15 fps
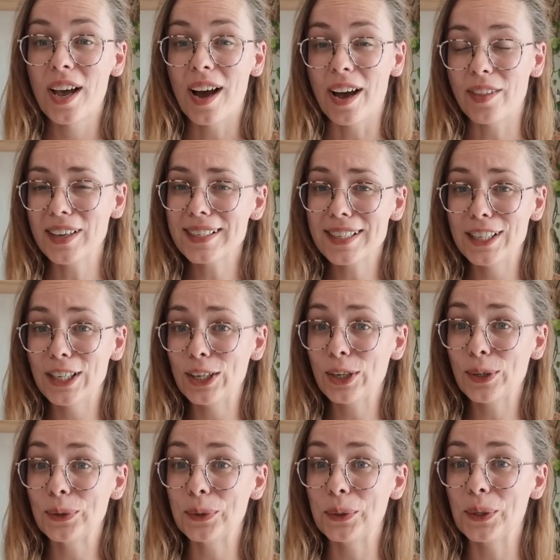I think it's gonna look
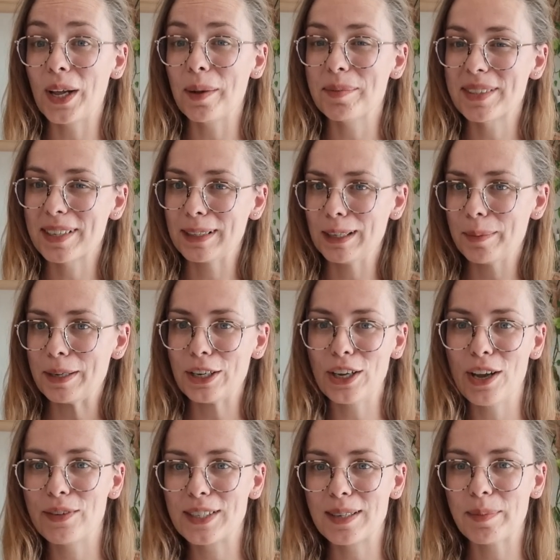cool. I'm still a bit
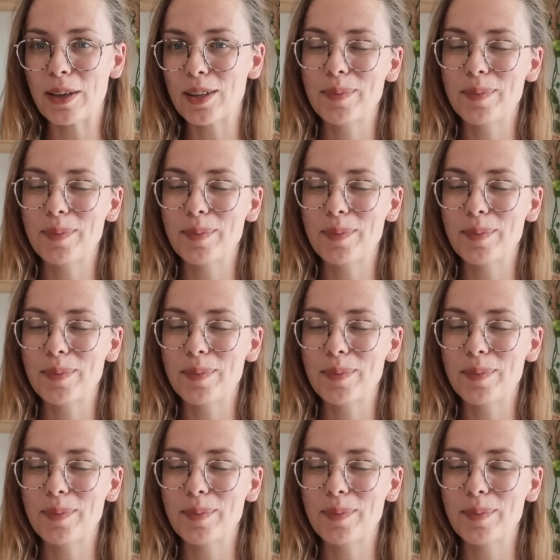nervous about